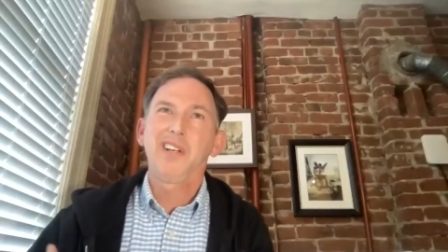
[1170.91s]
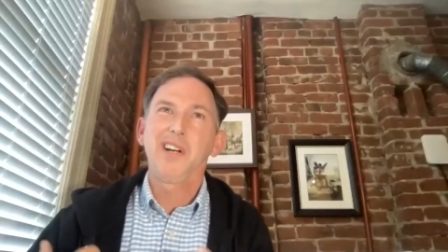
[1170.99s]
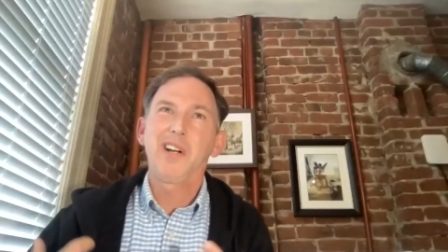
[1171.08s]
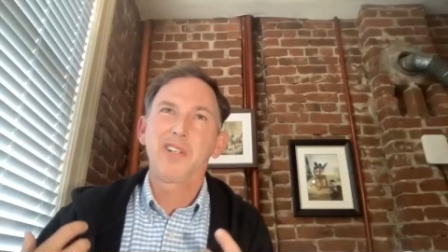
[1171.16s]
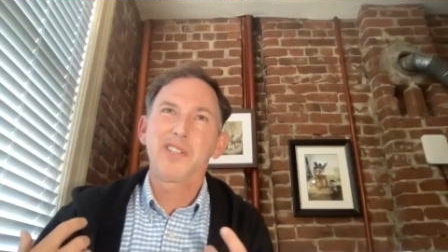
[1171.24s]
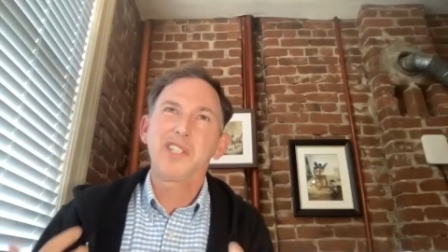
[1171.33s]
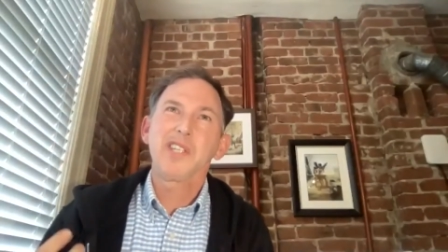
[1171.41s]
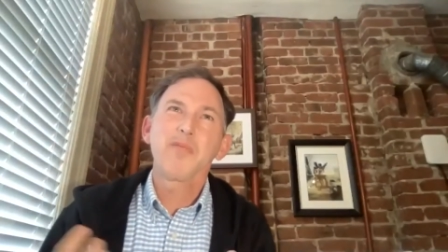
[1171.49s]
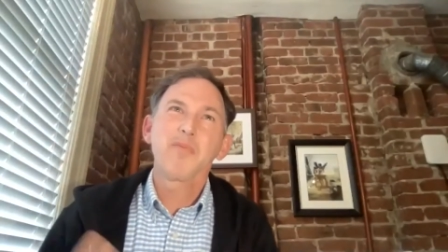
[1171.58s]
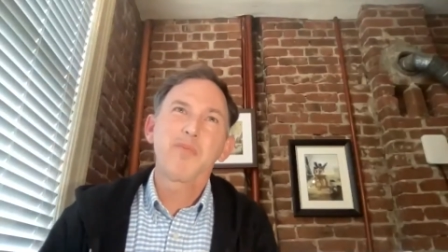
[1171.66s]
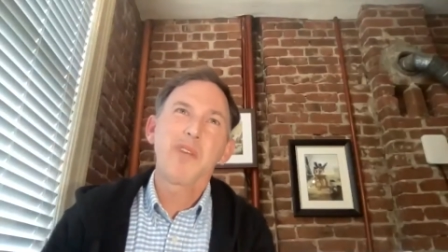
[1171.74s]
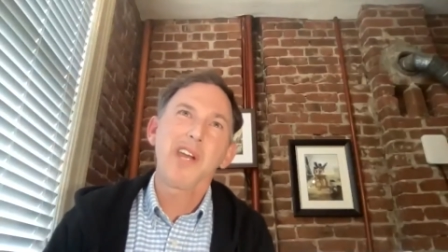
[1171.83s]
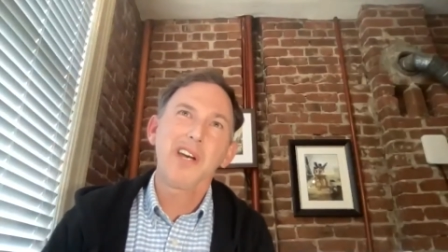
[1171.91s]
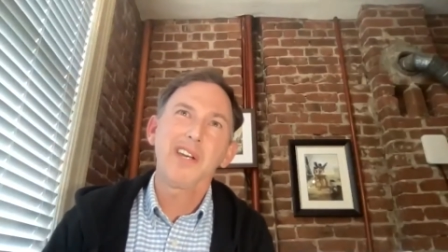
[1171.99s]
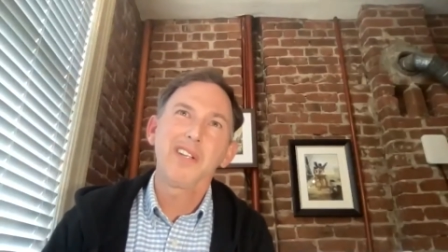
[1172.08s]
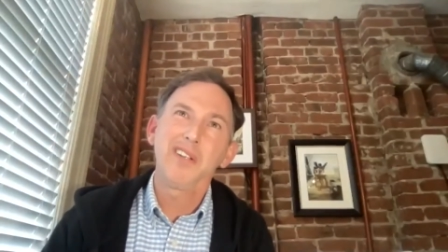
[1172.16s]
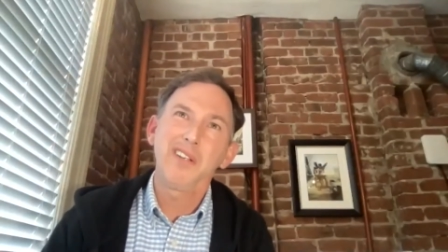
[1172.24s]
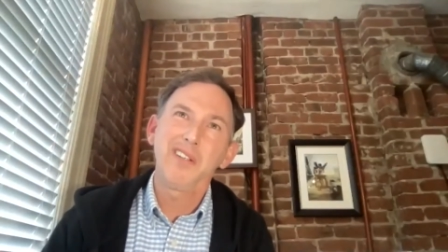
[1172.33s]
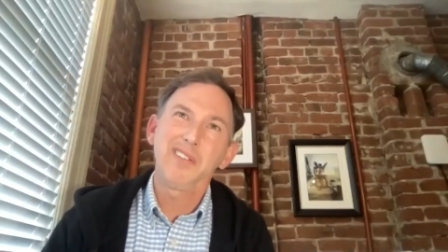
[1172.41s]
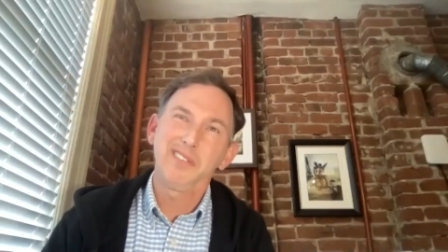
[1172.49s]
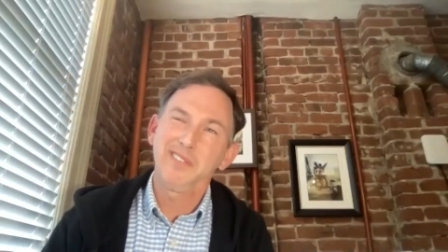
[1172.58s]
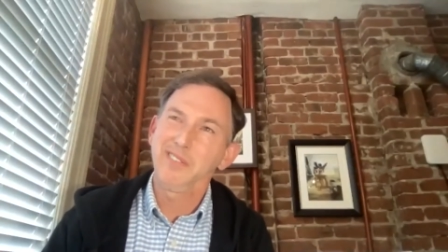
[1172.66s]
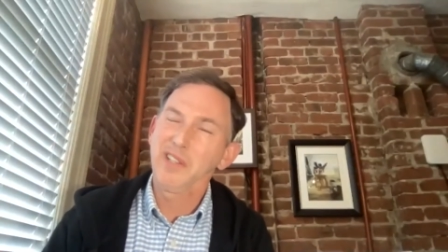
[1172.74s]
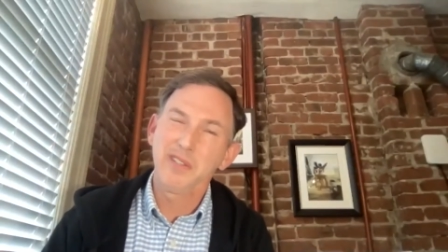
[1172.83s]
our team had
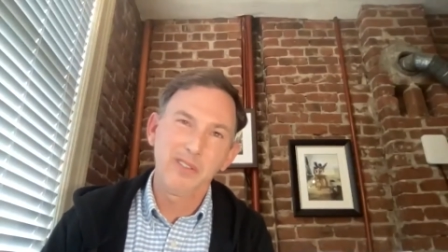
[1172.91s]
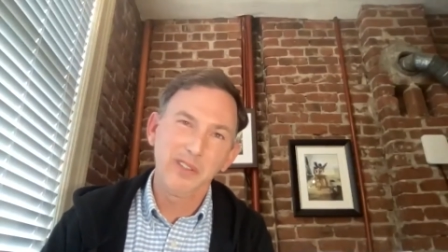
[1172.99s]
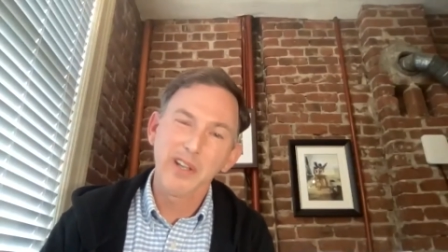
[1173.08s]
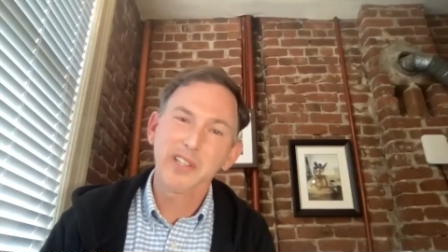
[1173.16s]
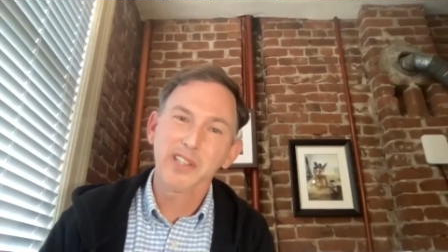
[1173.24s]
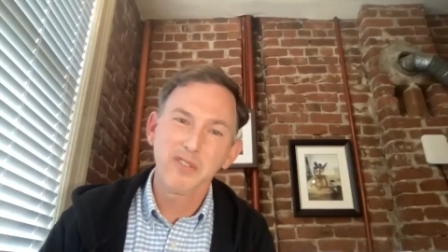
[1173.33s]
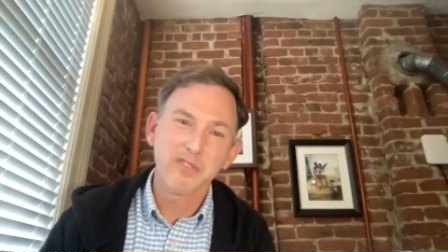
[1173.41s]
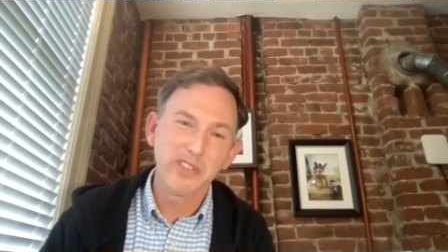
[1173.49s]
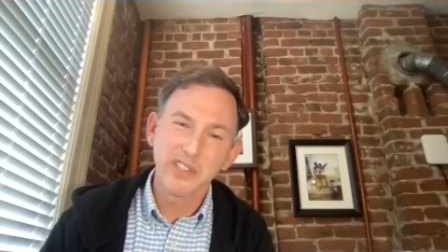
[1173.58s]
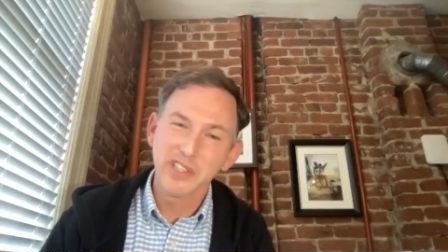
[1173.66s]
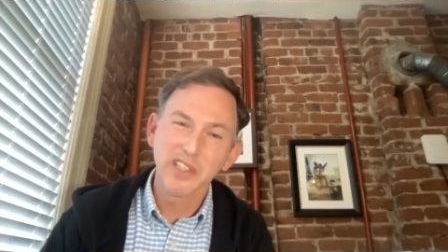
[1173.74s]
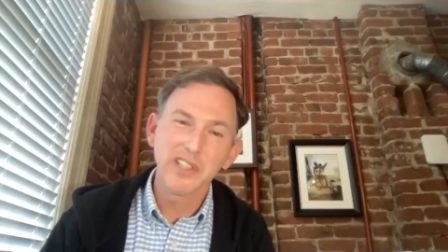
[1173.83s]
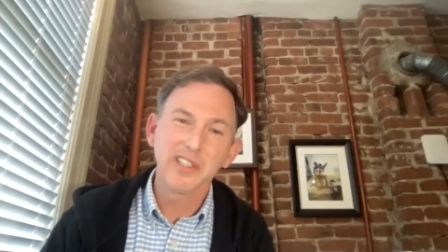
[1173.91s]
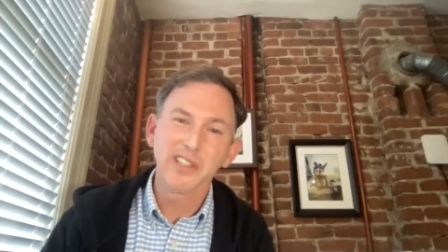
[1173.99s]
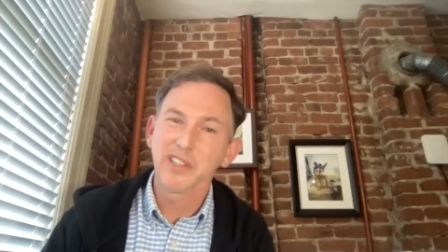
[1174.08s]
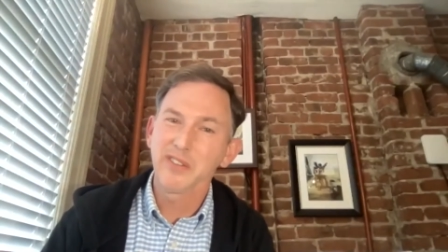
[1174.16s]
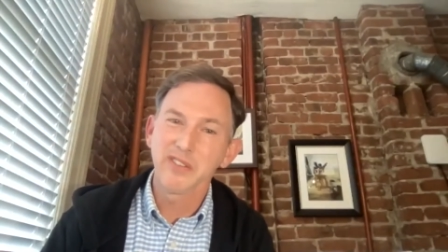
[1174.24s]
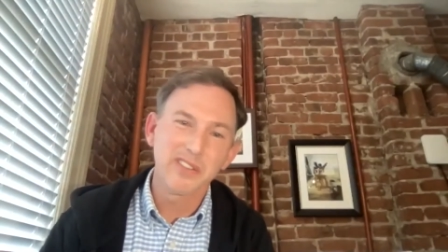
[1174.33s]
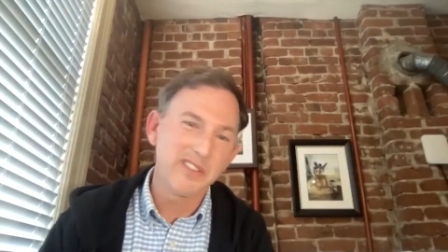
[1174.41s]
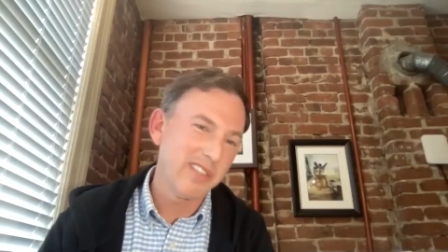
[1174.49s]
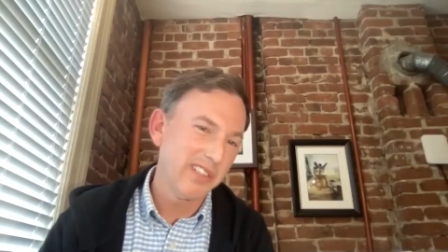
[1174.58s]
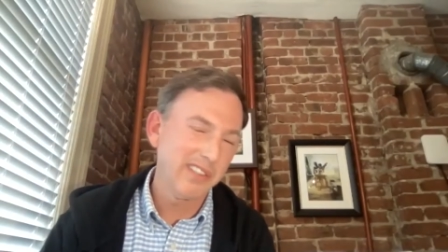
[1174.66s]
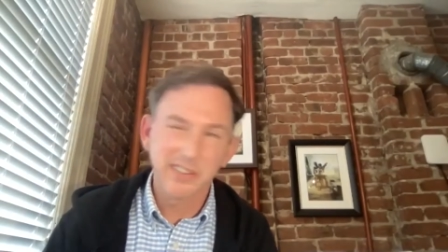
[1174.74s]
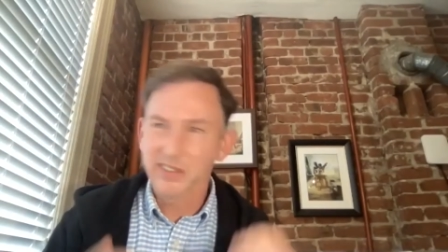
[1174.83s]
you know login fatigue it was
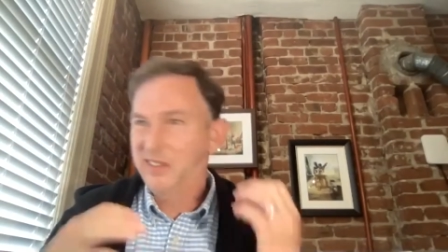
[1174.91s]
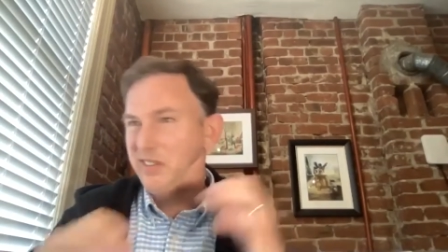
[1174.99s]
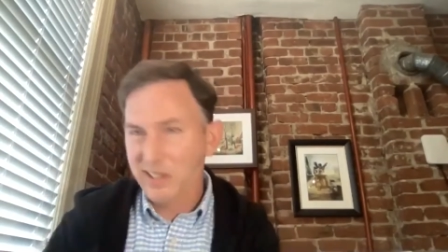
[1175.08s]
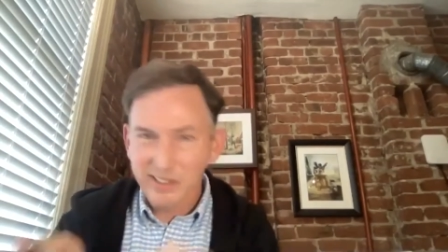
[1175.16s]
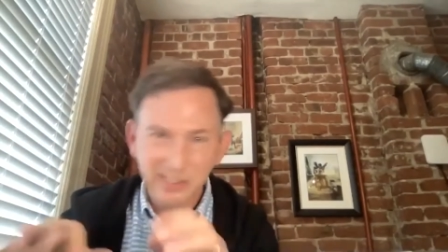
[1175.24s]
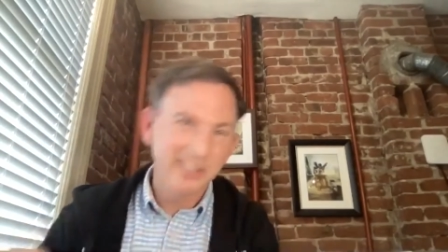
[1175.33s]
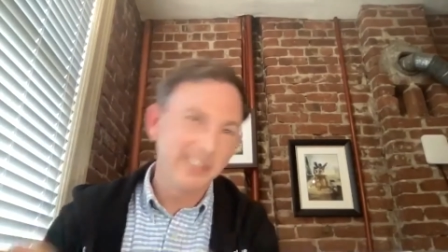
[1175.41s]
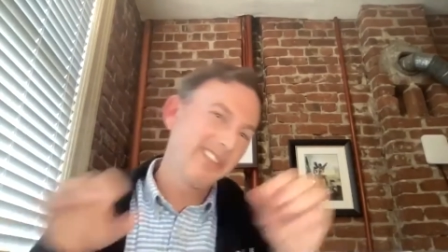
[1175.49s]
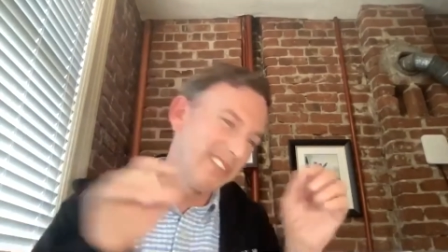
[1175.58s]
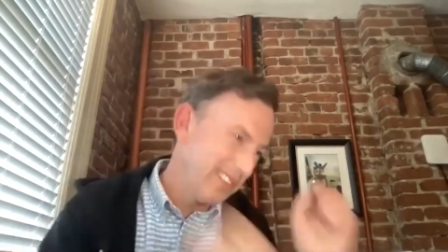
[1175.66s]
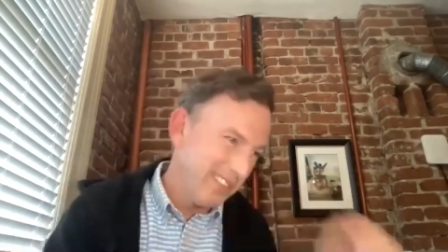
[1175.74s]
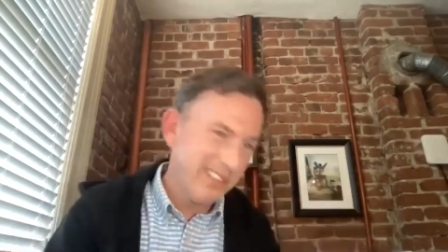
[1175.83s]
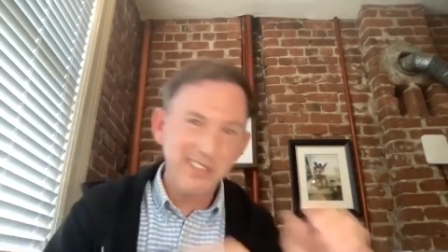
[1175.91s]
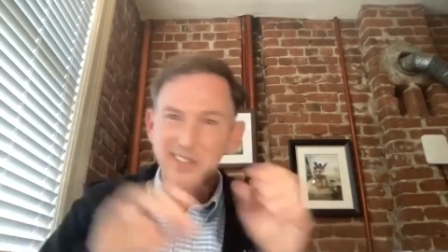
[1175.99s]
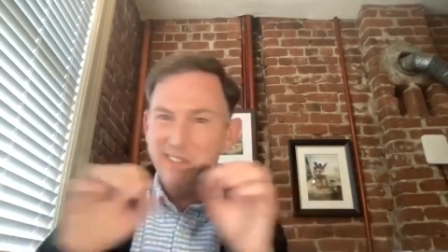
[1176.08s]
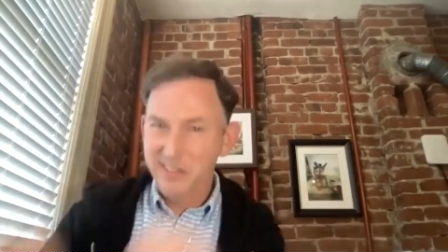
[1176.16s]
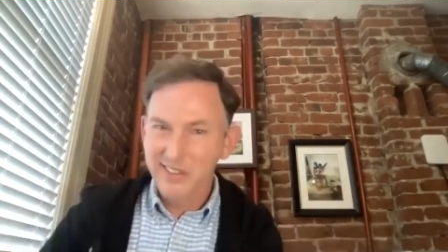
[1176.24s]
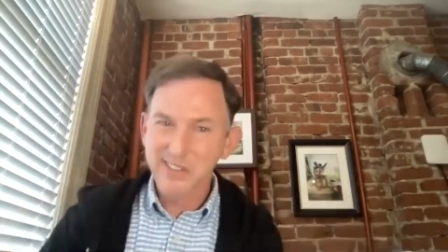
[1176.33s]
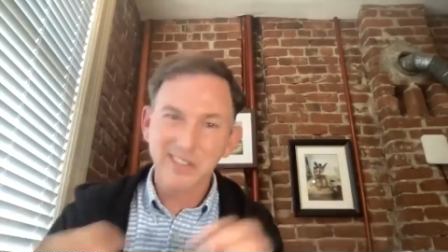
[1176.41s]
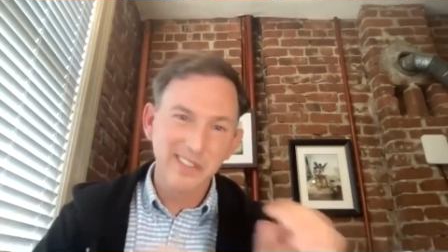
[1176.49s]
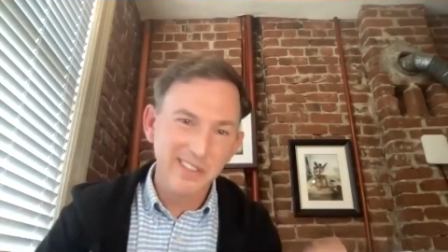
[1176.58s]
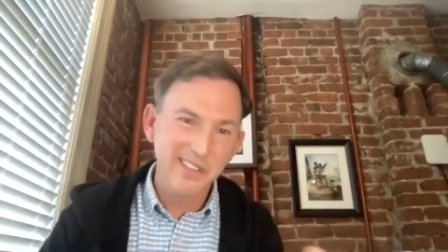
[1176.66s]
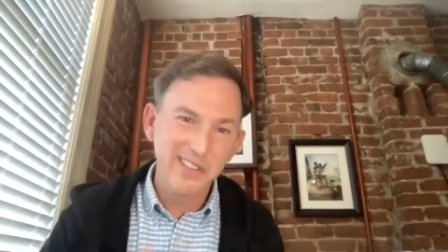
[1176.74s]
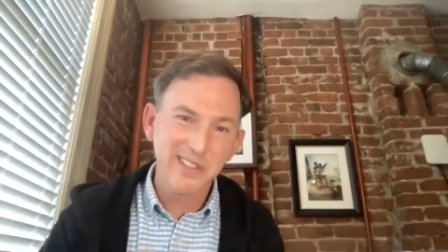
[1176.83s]
like you're logging into this and this and
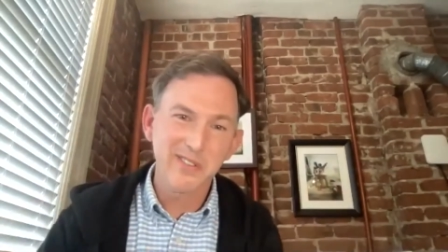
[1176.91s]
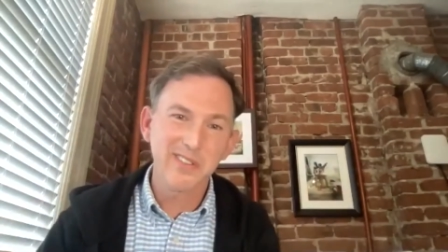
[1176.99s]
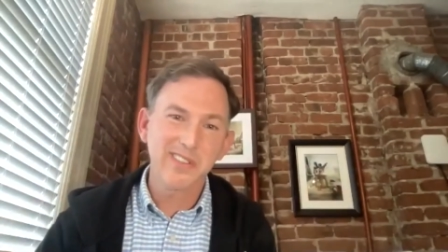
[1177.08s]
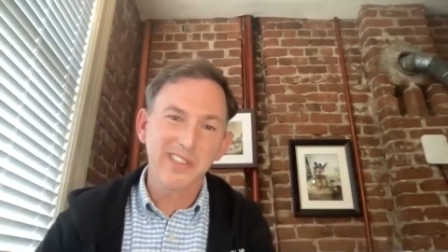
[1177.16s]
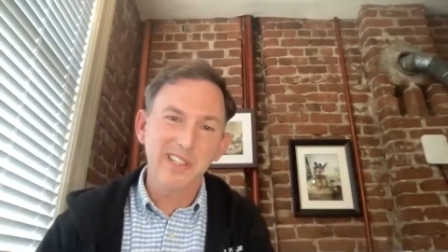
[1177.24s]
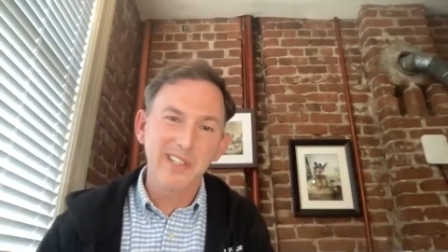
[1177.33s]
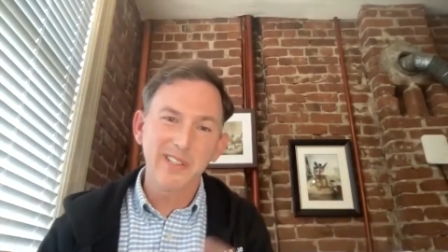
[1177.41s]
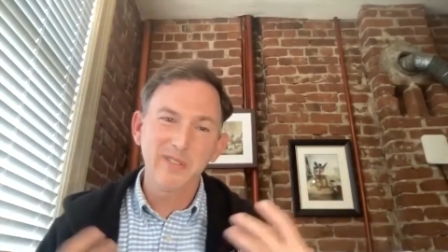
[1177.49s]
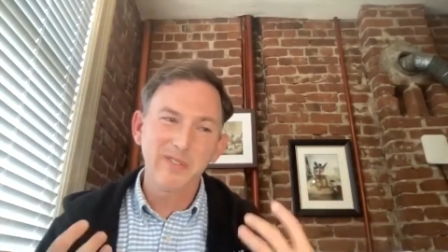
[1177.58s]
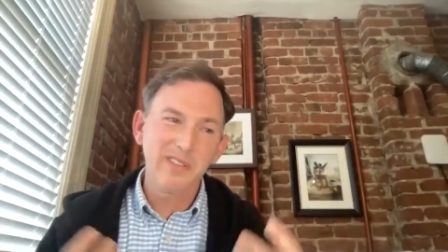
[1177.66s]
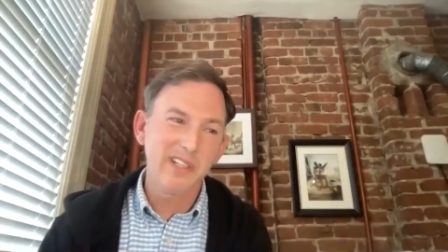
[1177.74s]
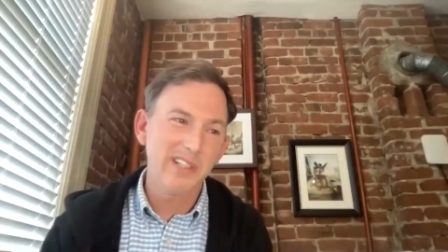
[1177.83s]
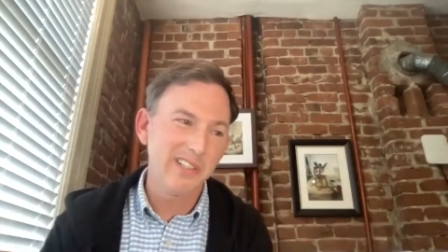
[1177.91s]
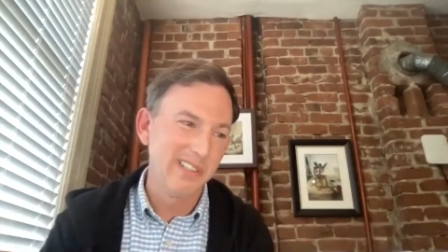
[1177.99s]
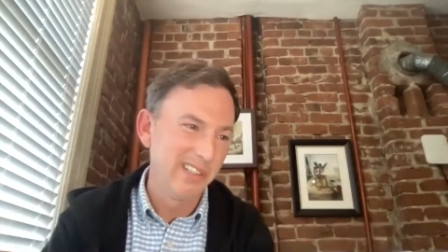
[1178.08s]
this it was kind of uh